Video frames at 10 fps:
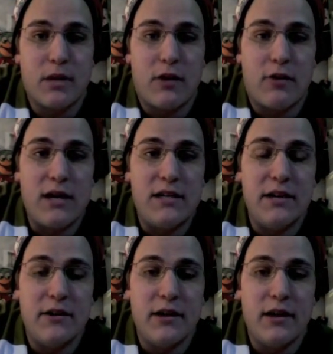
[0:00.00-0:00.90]
a
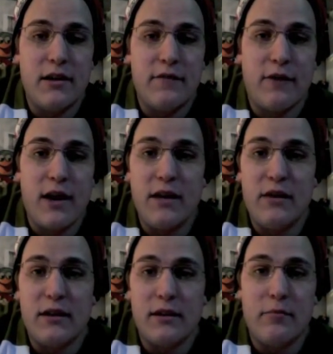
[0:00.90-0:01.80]
criteria for
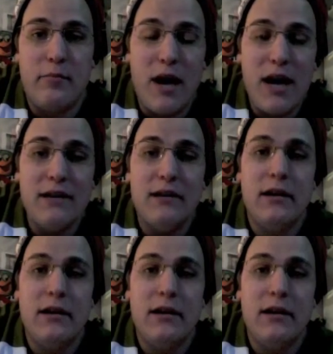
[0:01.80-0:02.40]
anything, but